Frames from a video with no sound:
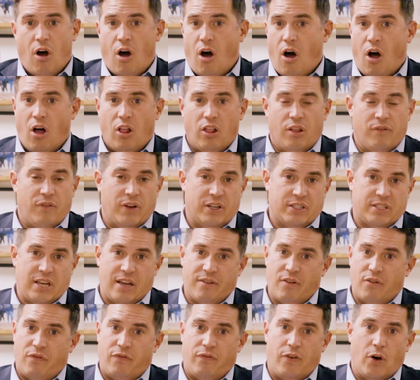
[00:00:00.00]
All of us
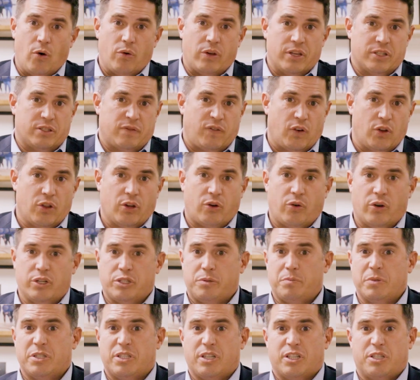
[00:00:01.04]
have a focus for the
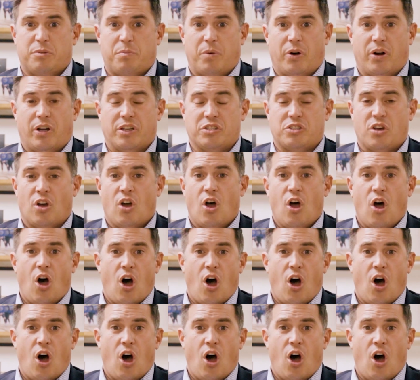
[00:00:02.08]
Christmas experience.